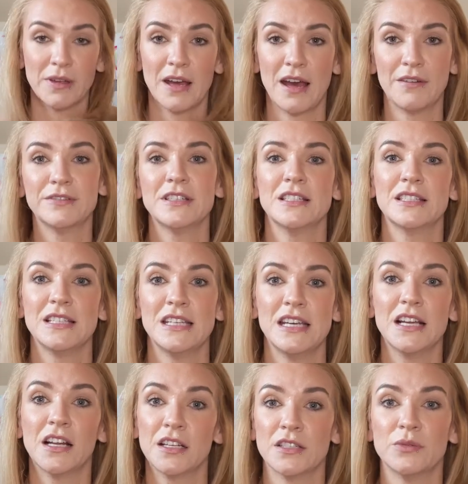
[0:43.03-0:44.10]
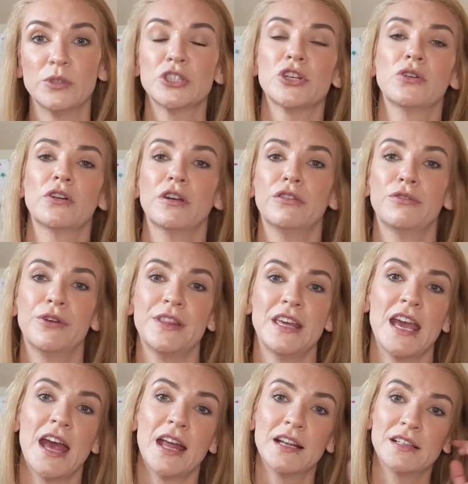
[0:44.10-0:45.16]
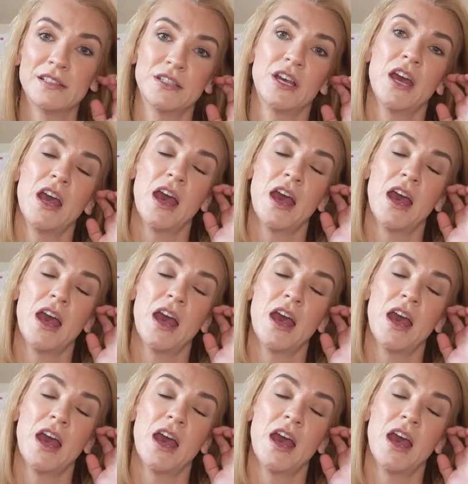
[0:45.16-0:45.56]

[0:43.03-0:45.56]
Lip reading: having to declutter, which I'll go through at the end,